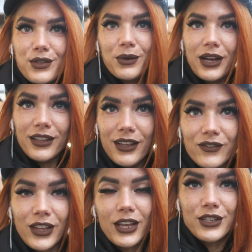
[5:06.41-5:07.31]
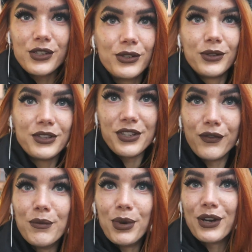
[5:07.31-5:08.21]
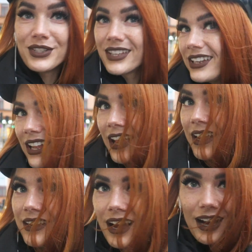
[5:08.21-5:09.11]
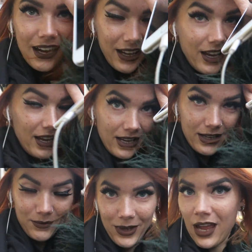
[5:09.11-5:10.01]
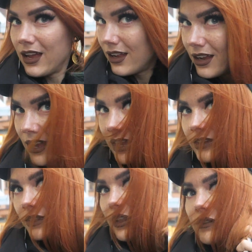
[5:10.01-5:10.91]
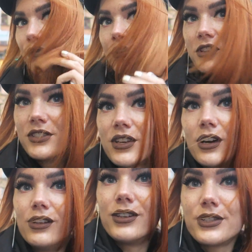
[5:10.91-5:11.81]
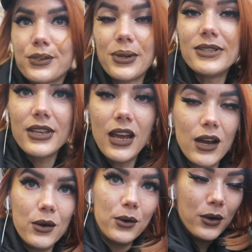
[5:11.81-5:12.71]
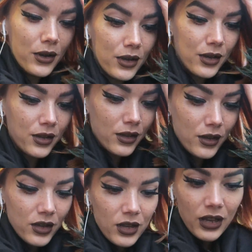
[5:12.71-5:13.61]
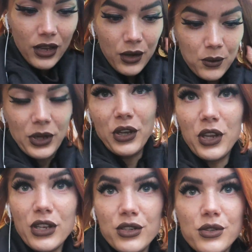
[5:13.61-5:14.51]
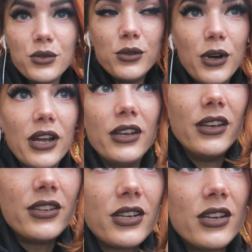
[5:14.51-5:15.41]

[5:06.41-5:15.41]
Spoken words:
So I left like a totally different person and I am in love with this color. It's crazy how what you can do, and